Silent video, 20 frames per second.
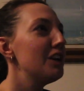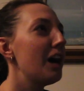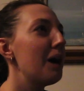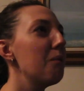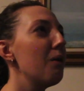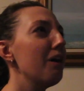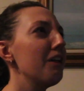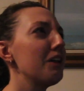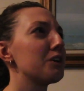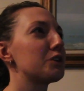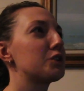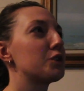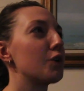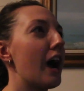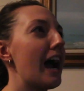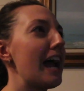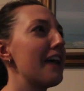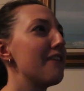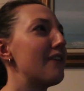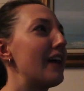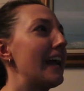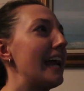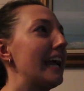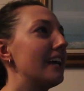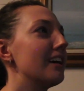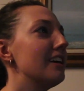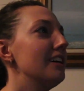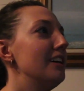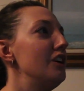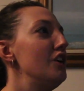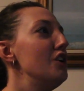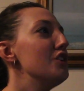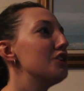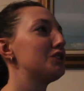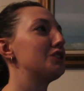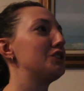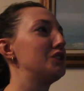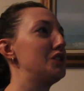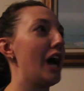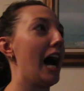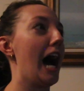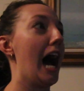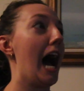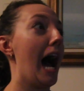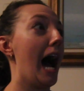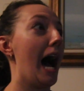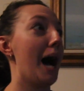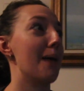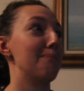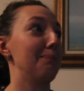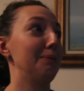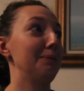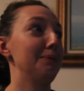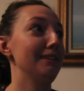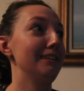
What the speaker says: Not while you're driving! Stop!